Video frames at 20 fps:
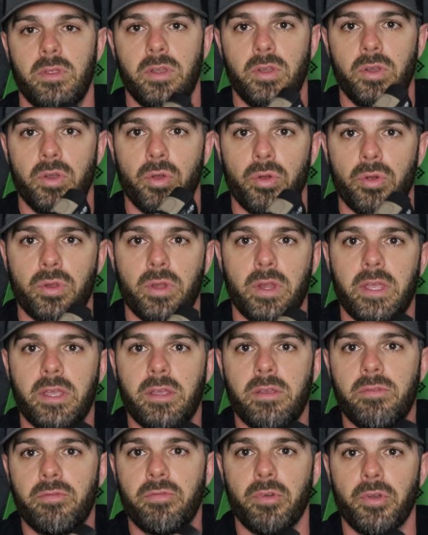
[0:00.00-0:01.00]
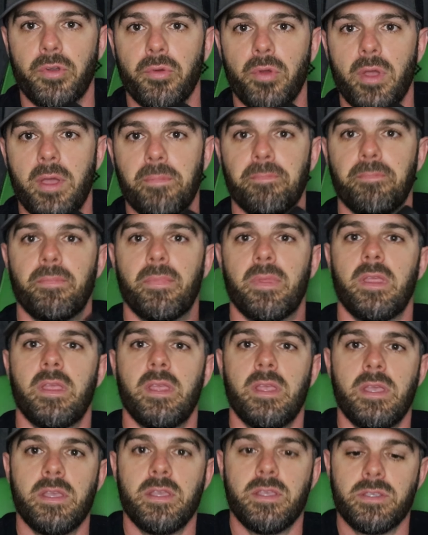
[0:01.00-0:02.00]
knurling for grip,
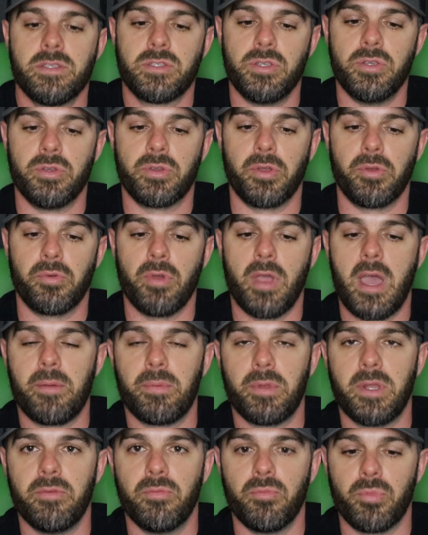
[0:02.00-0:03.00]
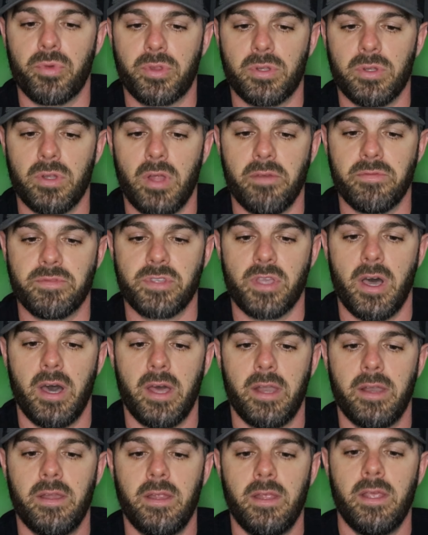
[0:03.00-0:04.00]
so you can grab it even with gloves
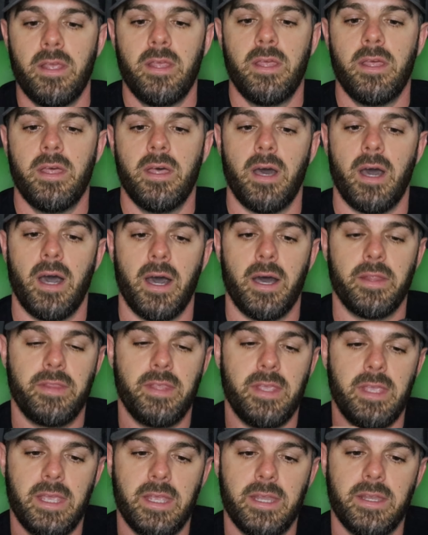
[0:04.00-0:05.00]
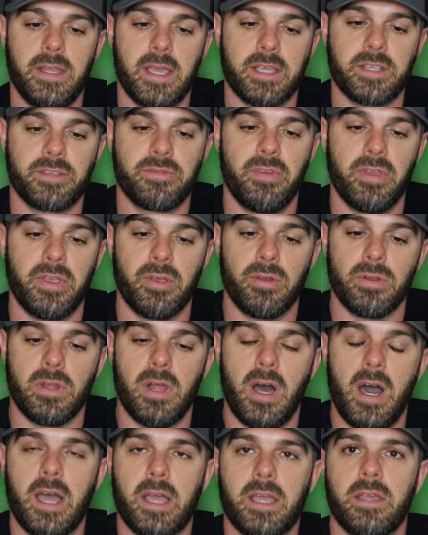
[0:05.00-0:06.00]
on. The index finger
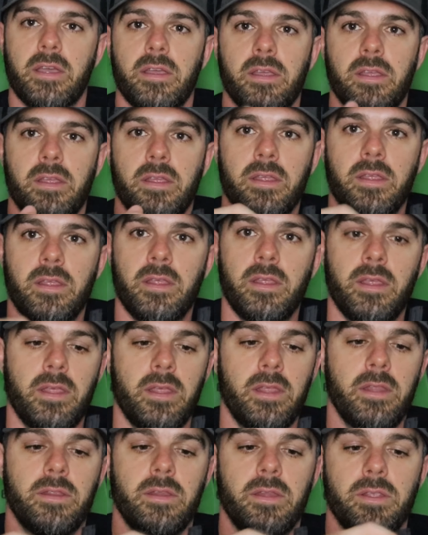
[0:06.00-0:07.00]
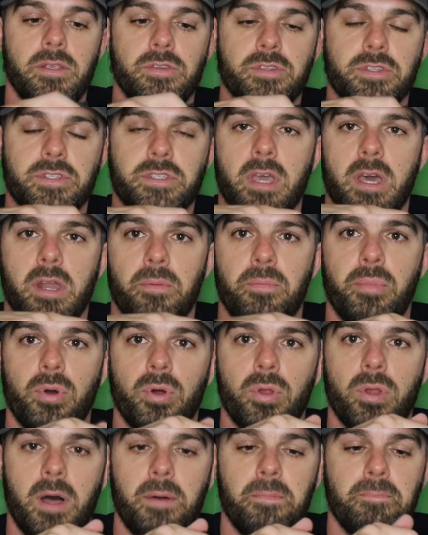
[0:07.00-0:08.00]
lock, you just kind of
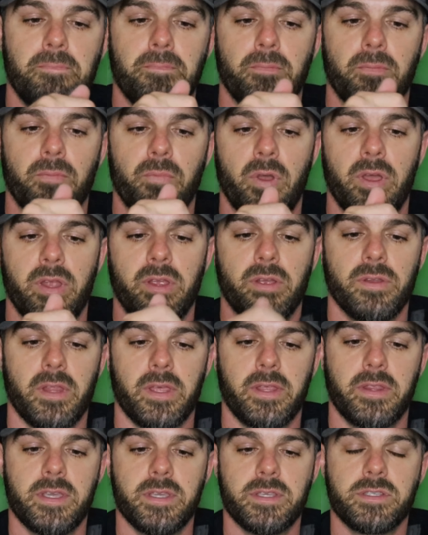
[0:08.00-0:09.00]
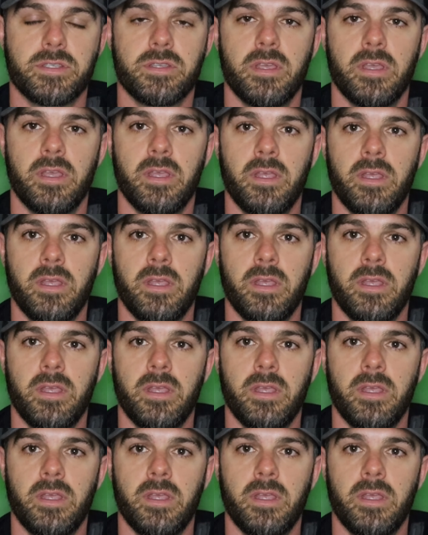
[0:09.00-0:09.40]
pull up right here like this,